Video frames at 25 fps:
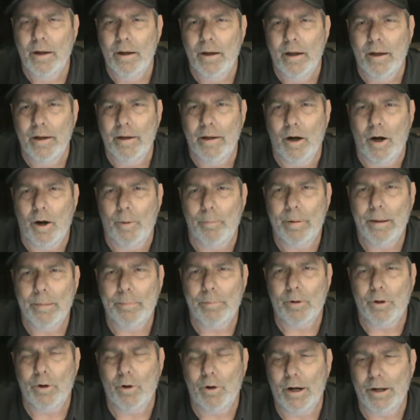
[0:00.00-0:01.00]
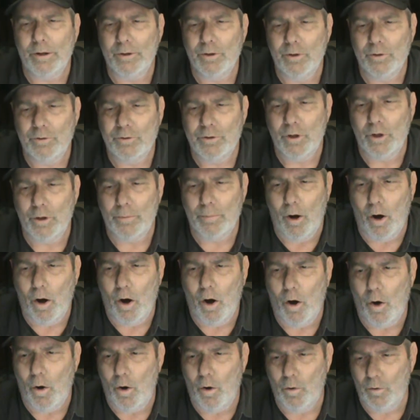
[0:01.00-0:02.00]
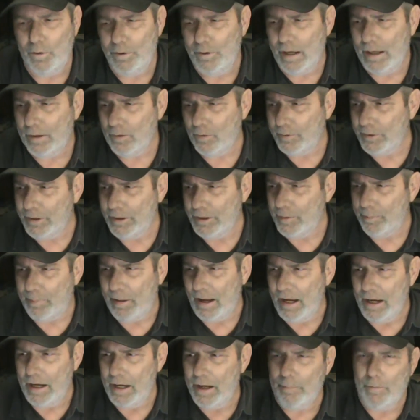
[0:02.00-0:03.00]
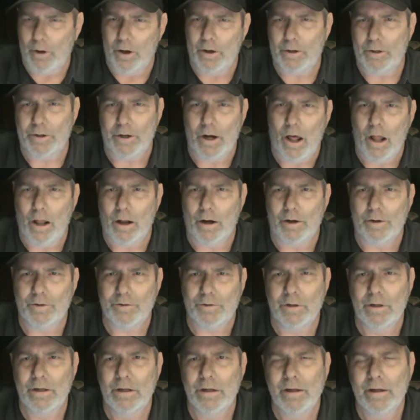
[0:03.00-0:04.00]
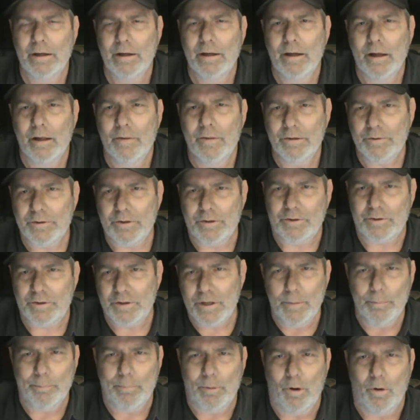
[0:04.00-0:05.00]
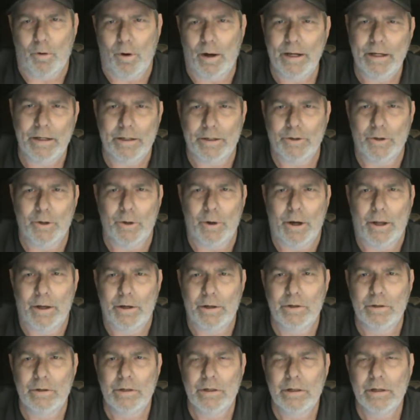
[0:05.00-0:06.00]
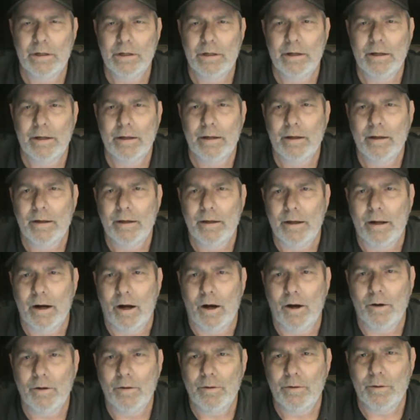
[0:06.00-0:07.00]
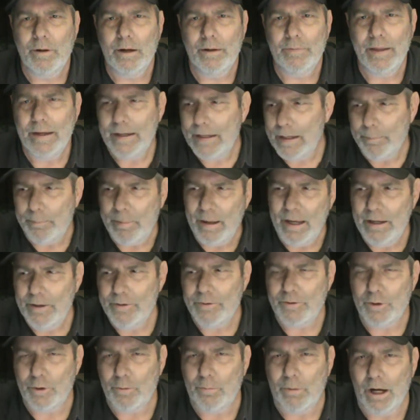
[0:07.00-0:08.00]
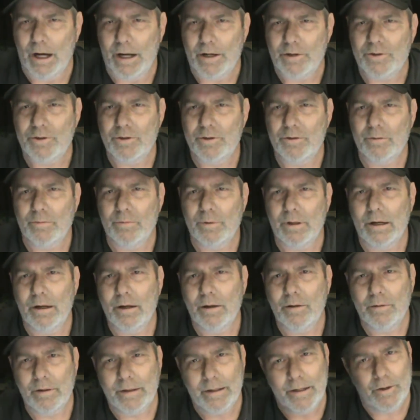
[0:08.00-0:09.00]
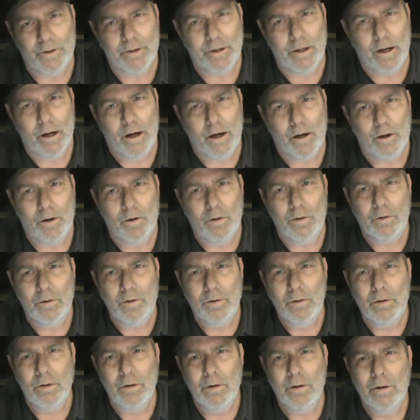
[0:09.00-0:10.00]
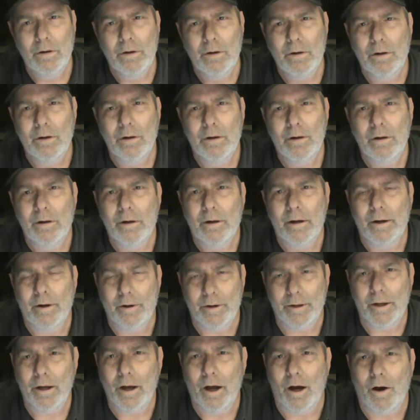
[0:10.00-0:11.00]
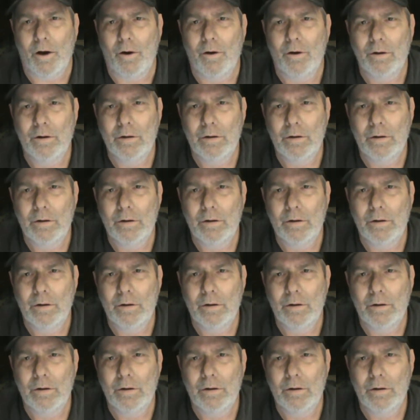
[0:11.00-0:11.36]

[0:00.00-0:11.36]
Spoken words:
And people are going on YouTube, oh, I don't need to pay him $100. This is simple. I can do it. They get paid too much. Well, here you go. Here you go.